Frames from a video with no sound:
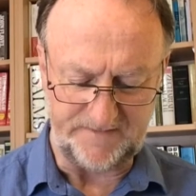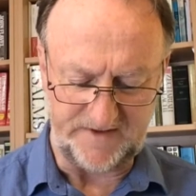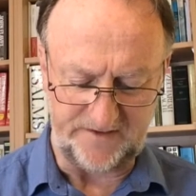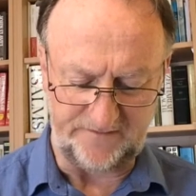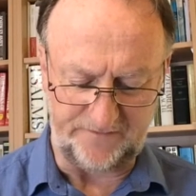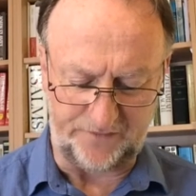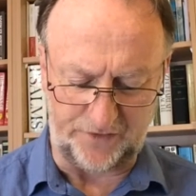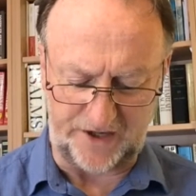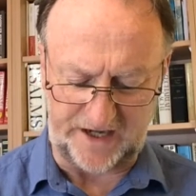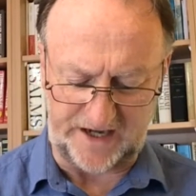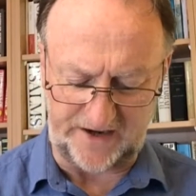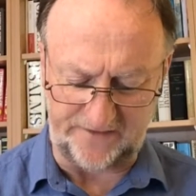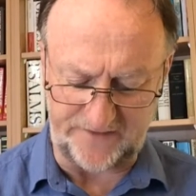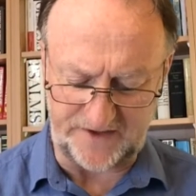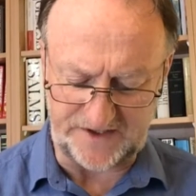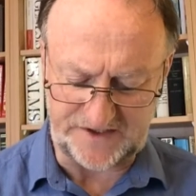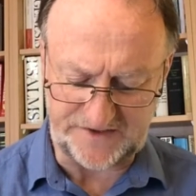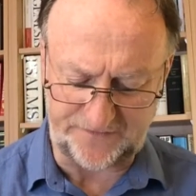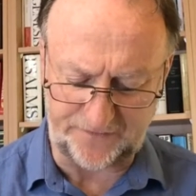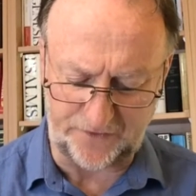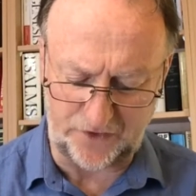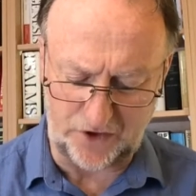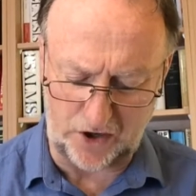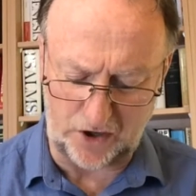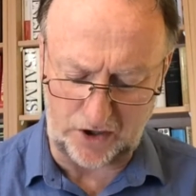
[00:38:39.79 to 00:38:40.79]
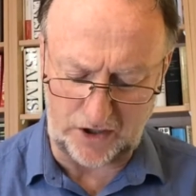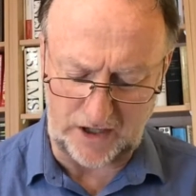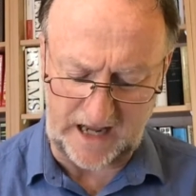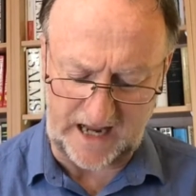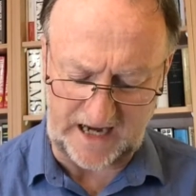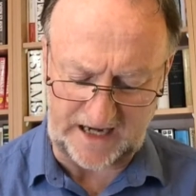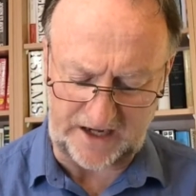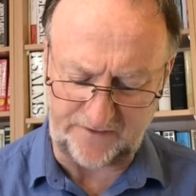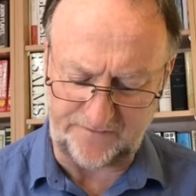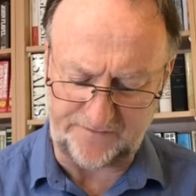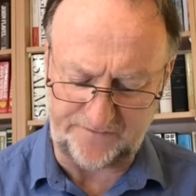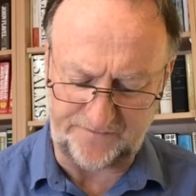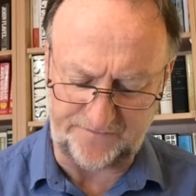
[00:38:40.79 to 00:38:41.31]
Forgive us for our
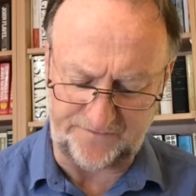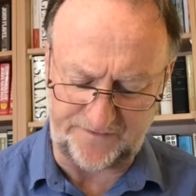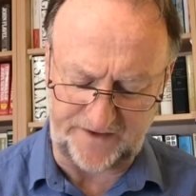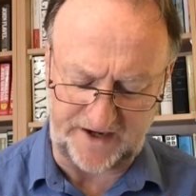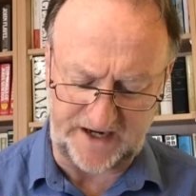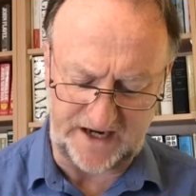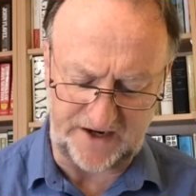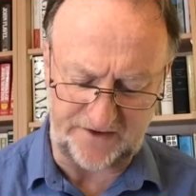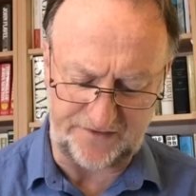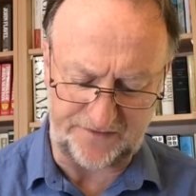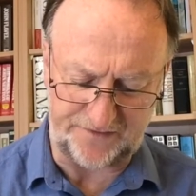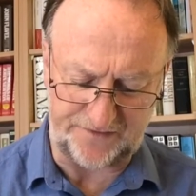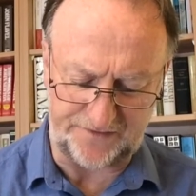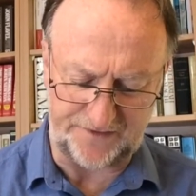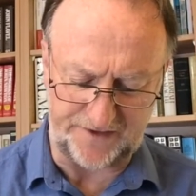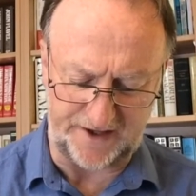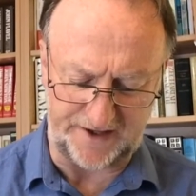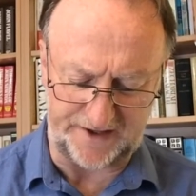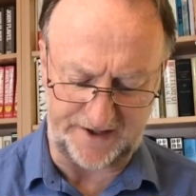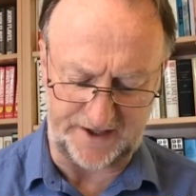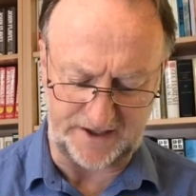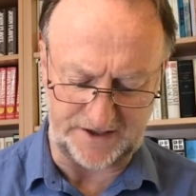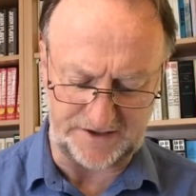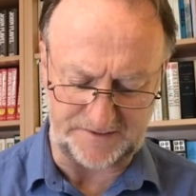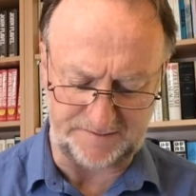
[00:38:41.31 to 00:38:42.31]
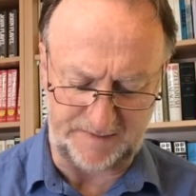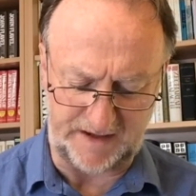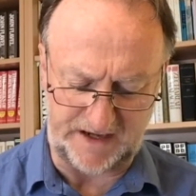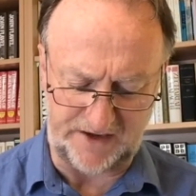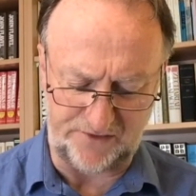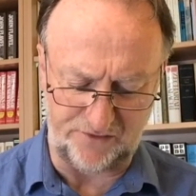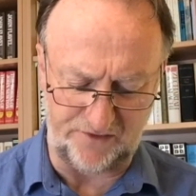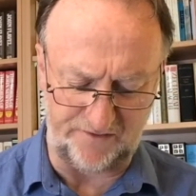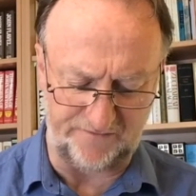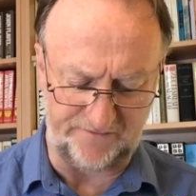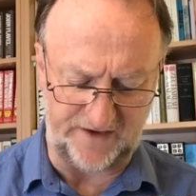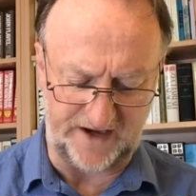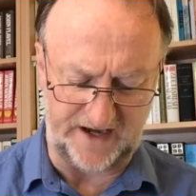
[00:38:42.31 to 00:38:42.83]
lack of faith that has been
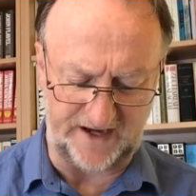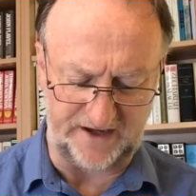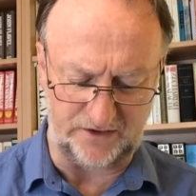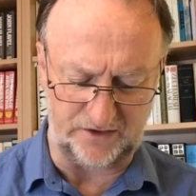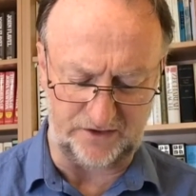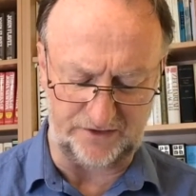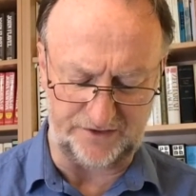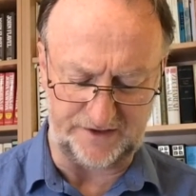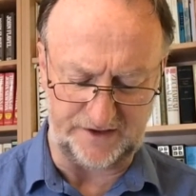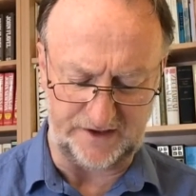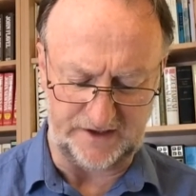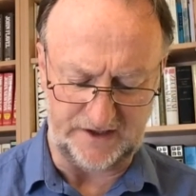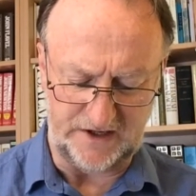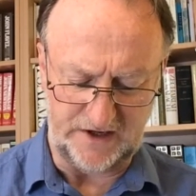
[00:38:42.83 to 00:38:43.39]
revealed,